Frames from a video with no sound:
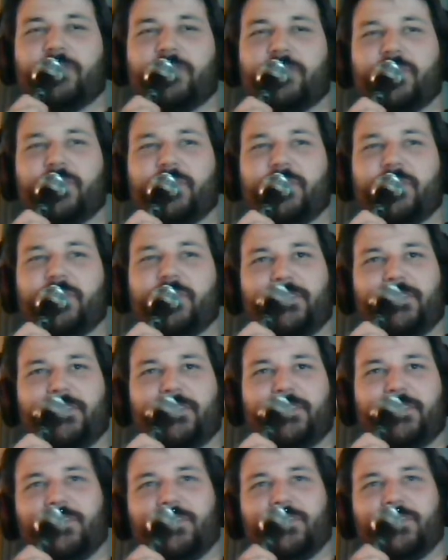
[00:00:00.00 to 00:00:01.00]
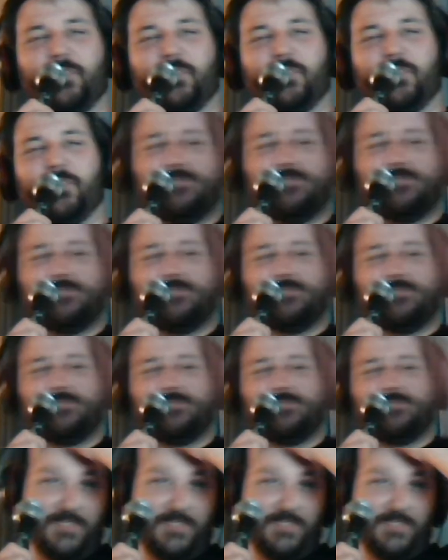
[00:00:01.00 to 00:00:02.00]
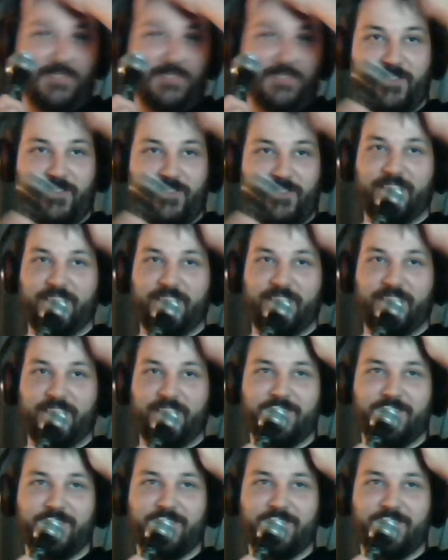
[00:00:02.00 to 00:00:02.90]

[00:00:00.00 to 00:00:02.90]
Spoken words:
butt stuff at some point. That was just that good.